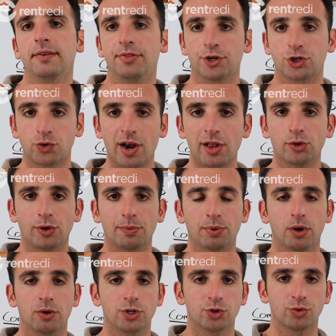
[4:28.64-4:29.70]
The trailer
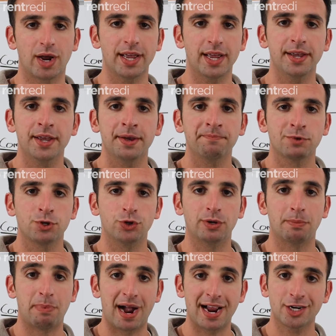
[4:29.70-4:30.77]
approach, right? You
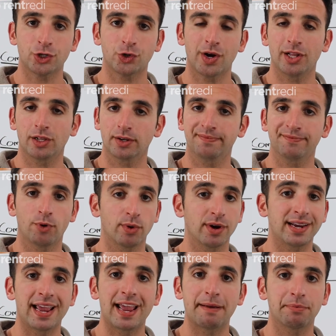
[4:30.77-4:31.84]
can buy a trailer or a
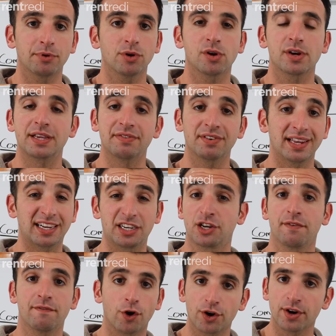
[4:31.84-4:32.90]
camper or even like a
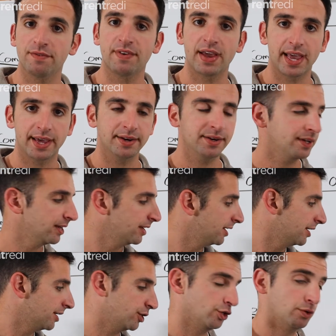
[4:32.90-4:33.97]
converted van.
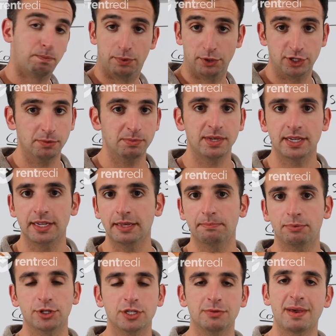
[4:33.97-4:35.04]
You put some heat,
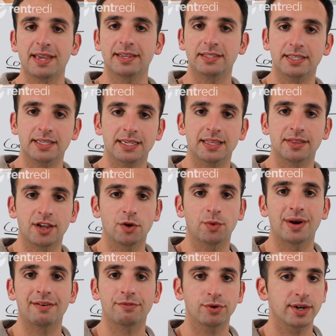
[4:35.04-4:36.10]
put some AC in there,
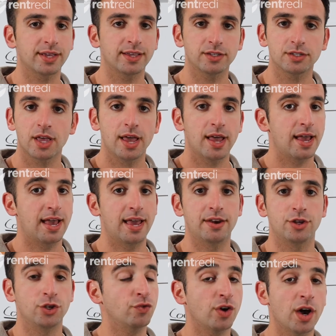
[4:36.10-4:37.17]
whatever it is,
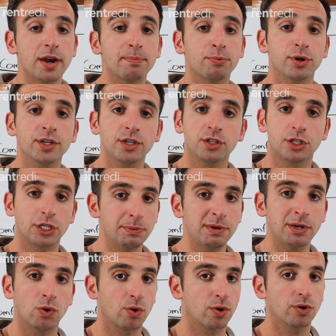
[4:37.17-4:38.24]
and you've got a pretty good
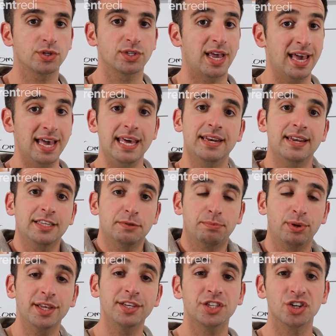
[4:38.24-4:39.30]
sleeping quarters, and it's a
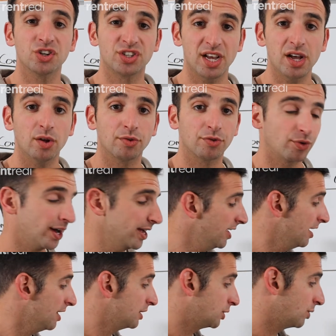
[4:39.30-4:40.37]
place to yourself, right?
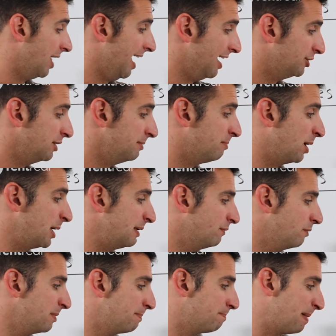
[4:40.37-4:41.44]
So it actually might
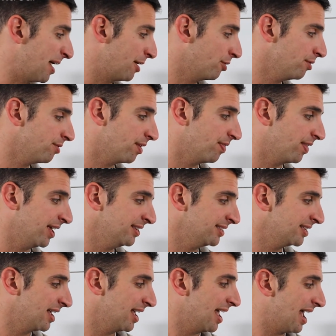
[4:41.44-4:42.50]
even be better than
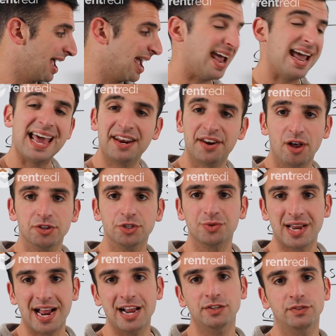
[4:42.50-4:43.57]
this, and it also
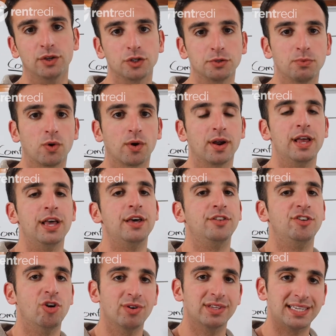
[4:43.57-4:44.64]
cash flows more.
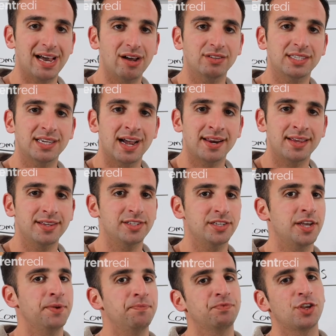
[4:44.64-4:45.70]
The only downside is
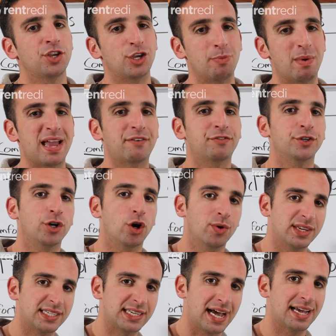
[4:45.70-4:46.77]
you may have to go
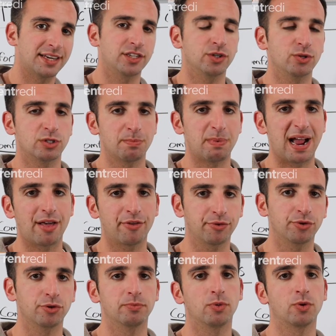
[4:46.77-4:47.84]
inside to use the
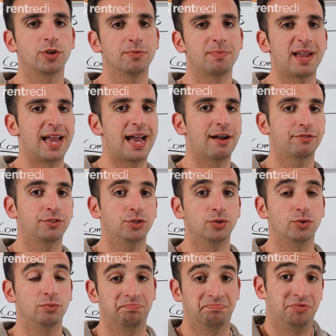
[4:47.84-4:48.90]
bathroom, or you may have
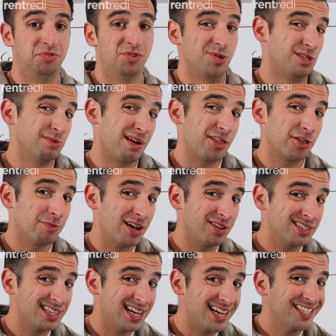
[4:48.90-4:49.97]
to use the bathroom
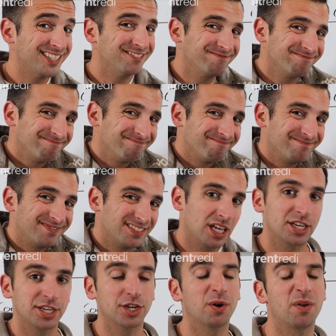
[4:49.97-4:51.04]
outside.
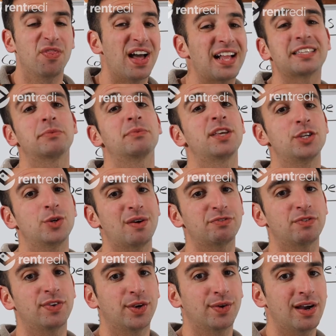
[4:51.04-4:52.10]
That's something that you have
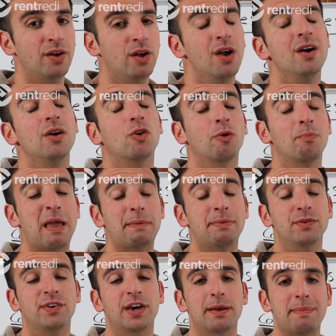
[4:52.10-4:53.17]
to figure out, or maybe
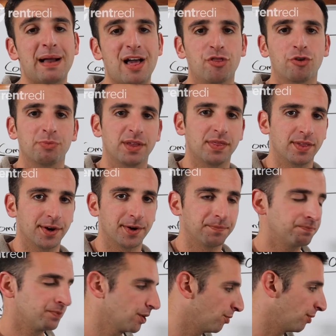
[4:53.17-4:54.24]
you've got a bathroom in there,
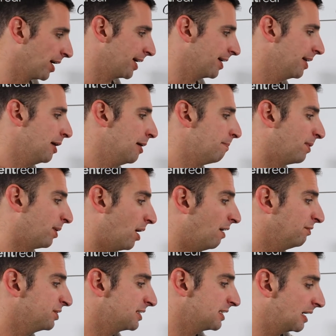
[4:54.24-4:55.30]
right? But
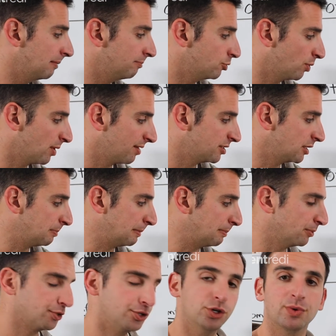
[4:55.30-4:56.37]
oftentimes what I see
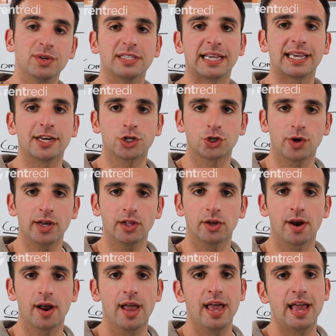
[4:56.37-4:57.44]
people do is they get a
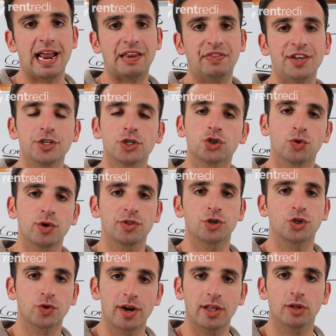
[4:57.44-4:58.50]
trailer and they just treat the
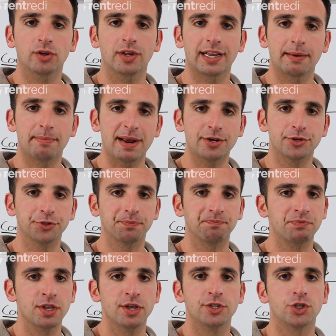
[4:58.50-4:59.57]
trailer like a bedroom.
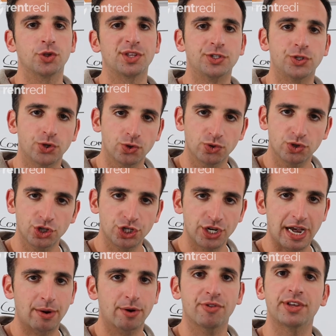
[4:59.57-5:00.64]
So they still use the
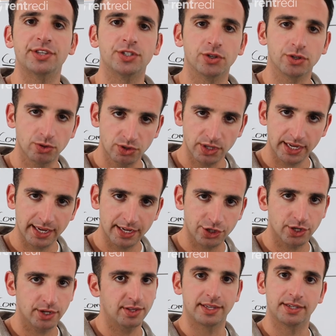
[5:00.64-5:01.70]
shower, they still use the
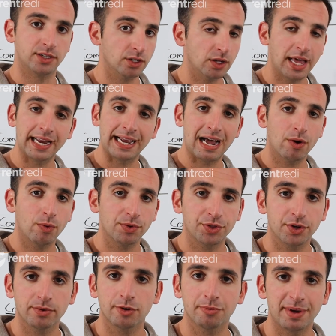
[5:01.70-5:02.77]
kitchen, they still hang out with
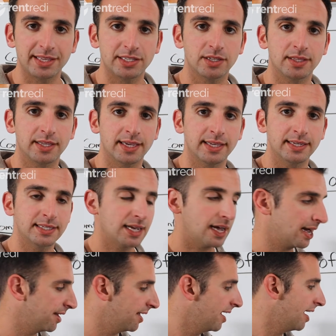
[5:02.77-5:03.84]
their roommates in the
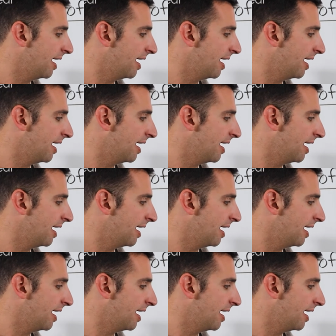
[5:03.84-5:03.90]
inside.